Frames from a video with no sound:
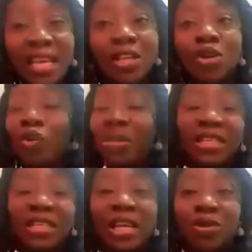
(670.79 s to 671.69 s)
you know, with this
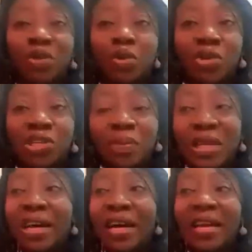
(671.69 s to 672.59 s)
age of social
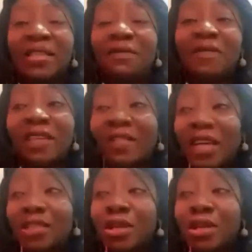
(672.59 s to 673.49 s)
media is the fact
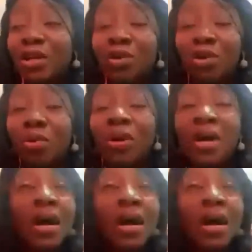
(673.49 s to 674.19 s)
that, you know,